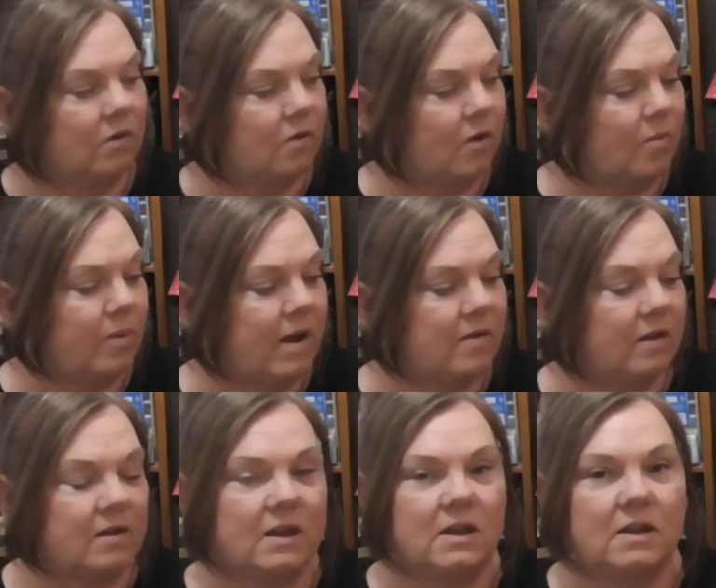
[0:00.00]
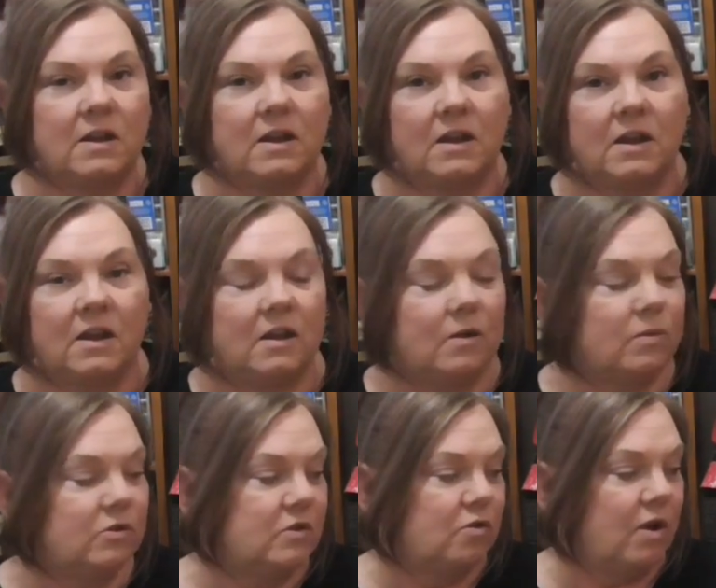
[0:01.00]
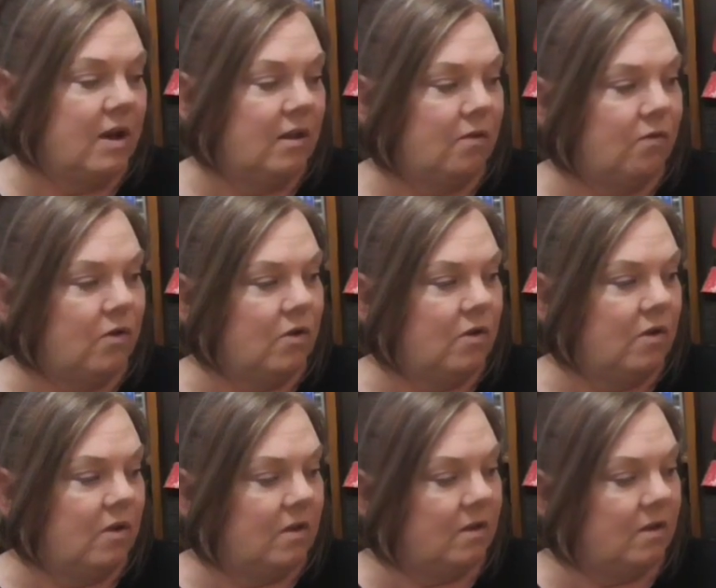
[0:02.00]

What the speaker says: So basically you would just transfer